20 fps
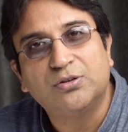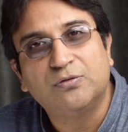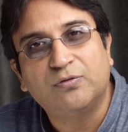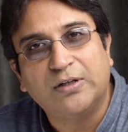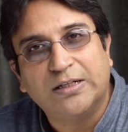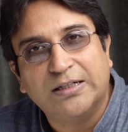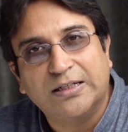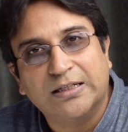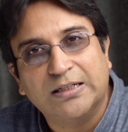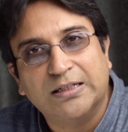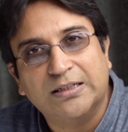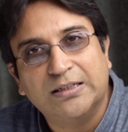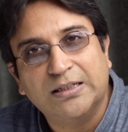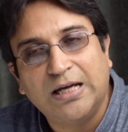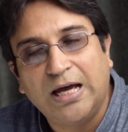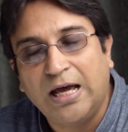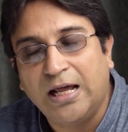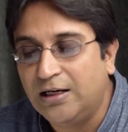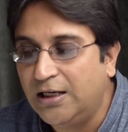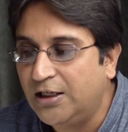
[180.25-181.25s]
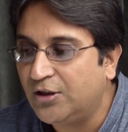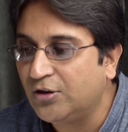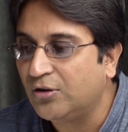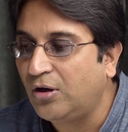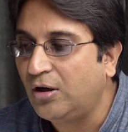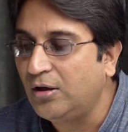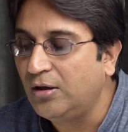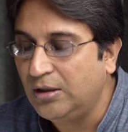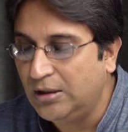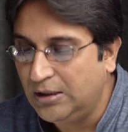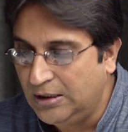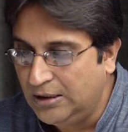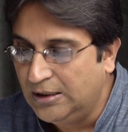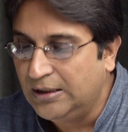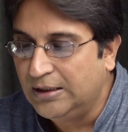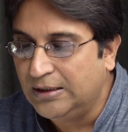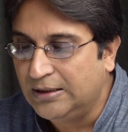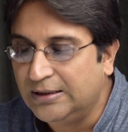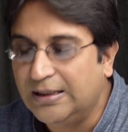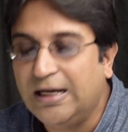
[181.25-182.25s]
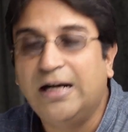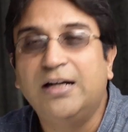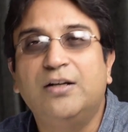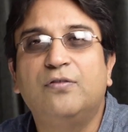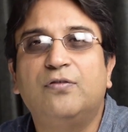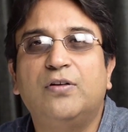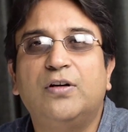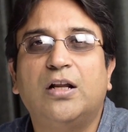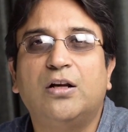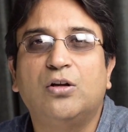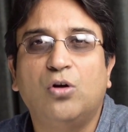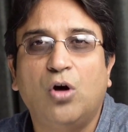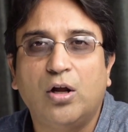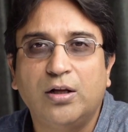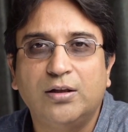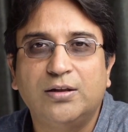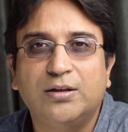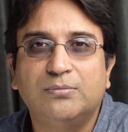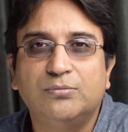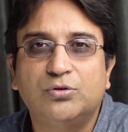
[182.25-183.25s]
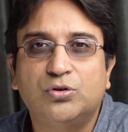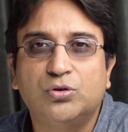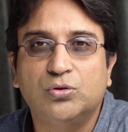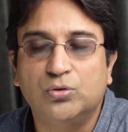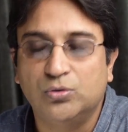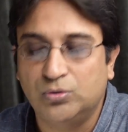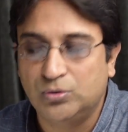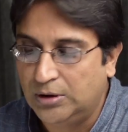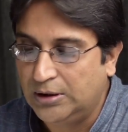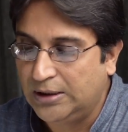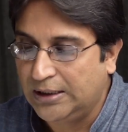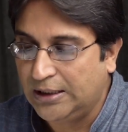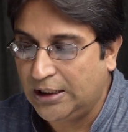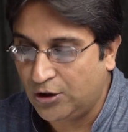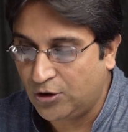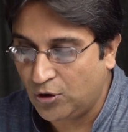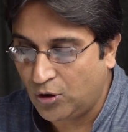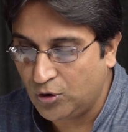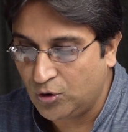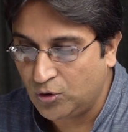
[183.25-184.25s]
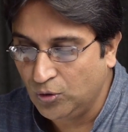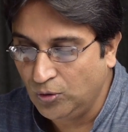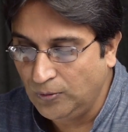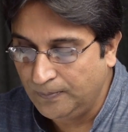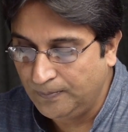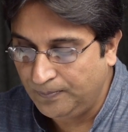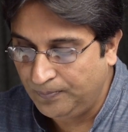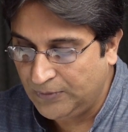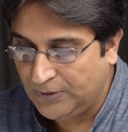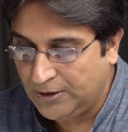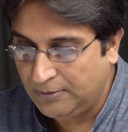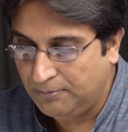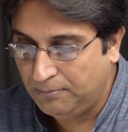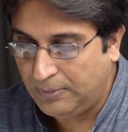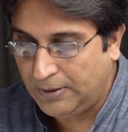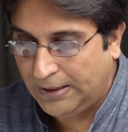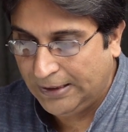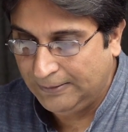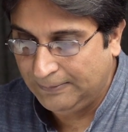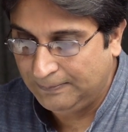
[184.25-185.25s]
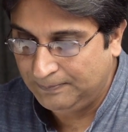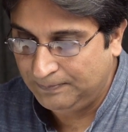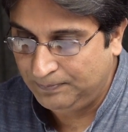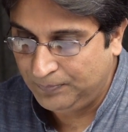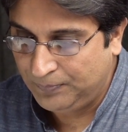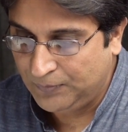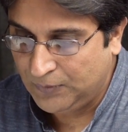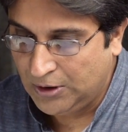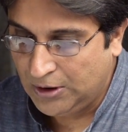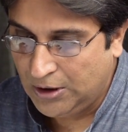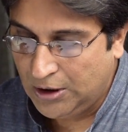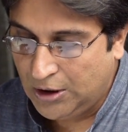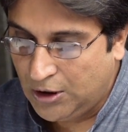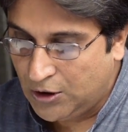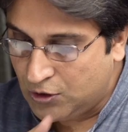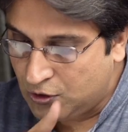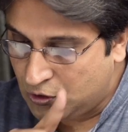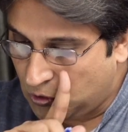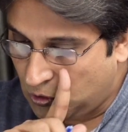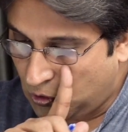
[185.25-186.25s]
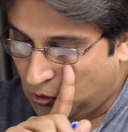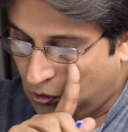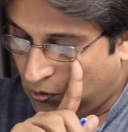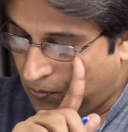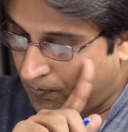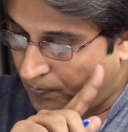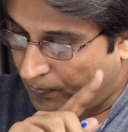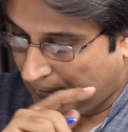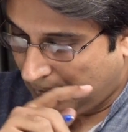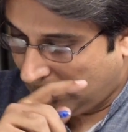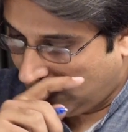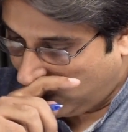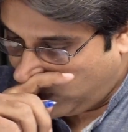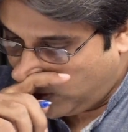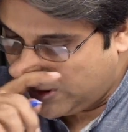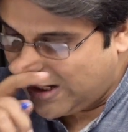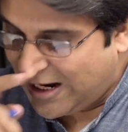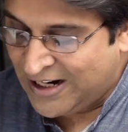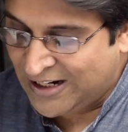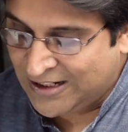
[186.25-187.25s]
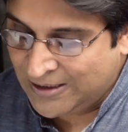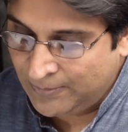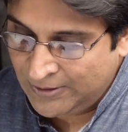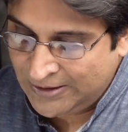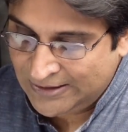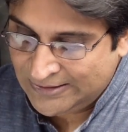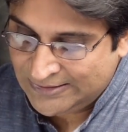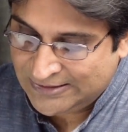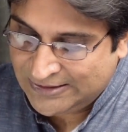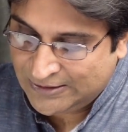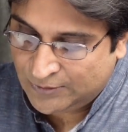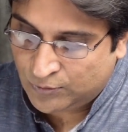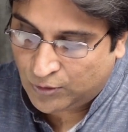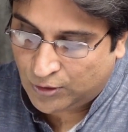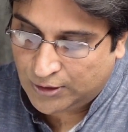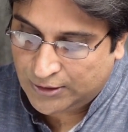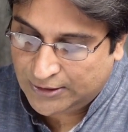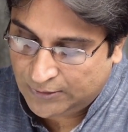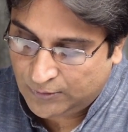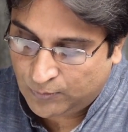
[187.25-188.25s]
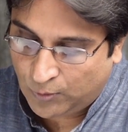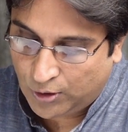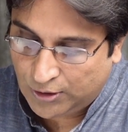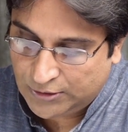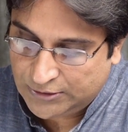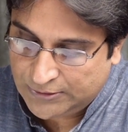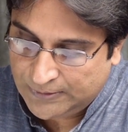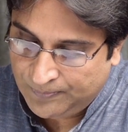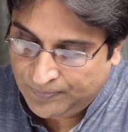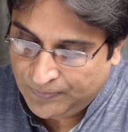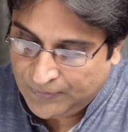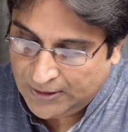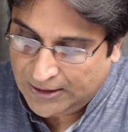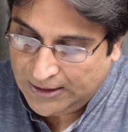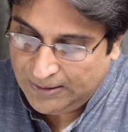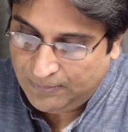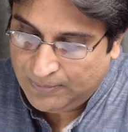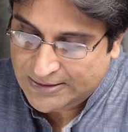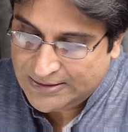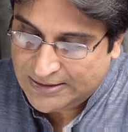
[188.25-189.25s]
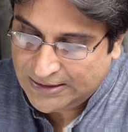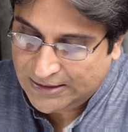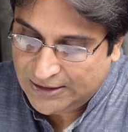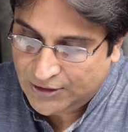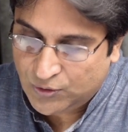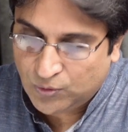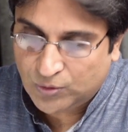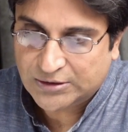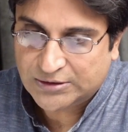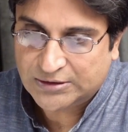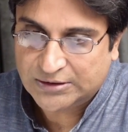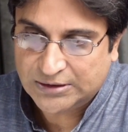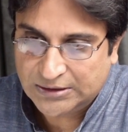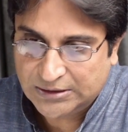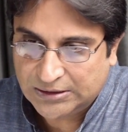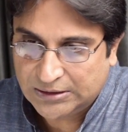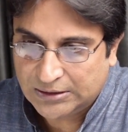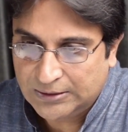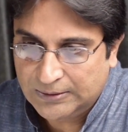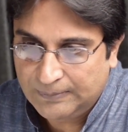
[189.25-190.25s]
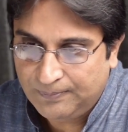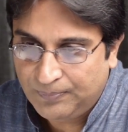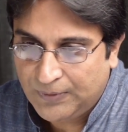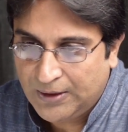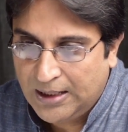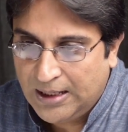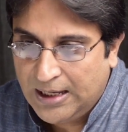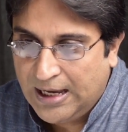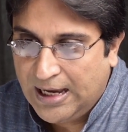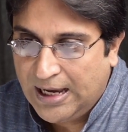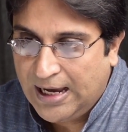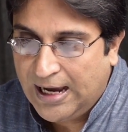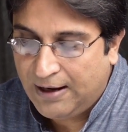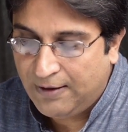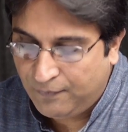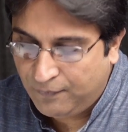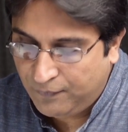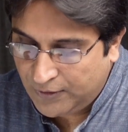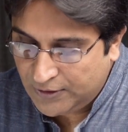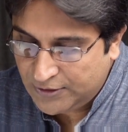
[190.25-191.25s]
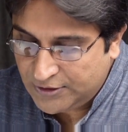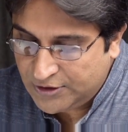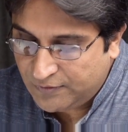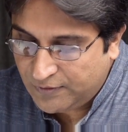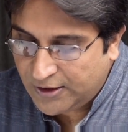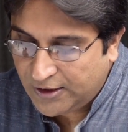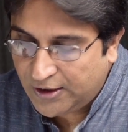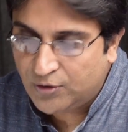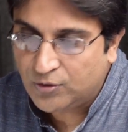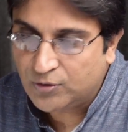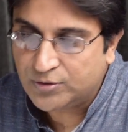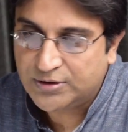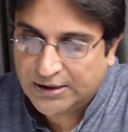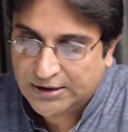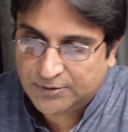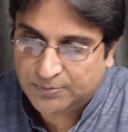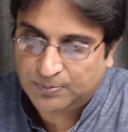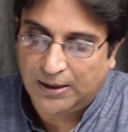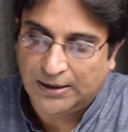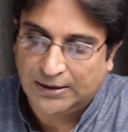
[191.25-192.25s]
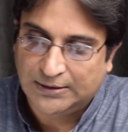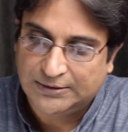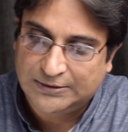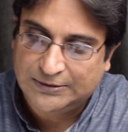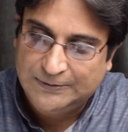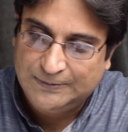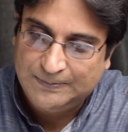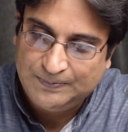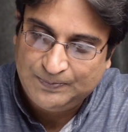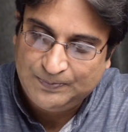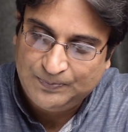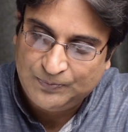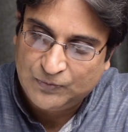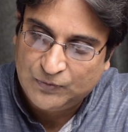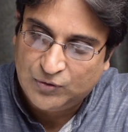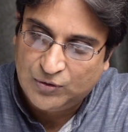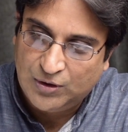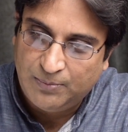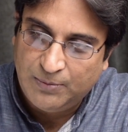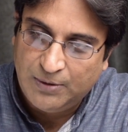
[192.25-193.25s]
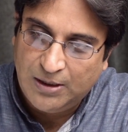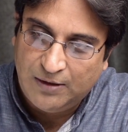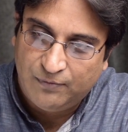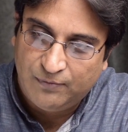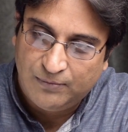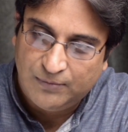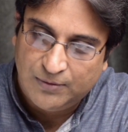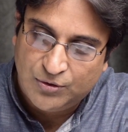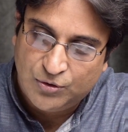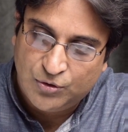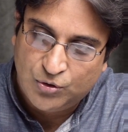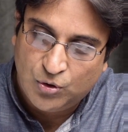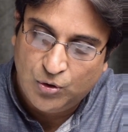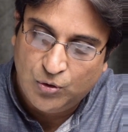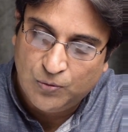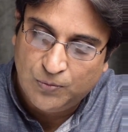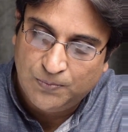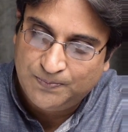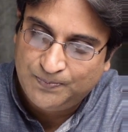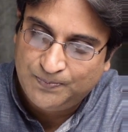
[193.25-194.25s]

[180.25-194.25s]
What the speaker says: of finding it, and later on they had different algorithms to get onto pi. So what Archimedes did was he basically took a circle and first divided into 6 parts. So let me show you.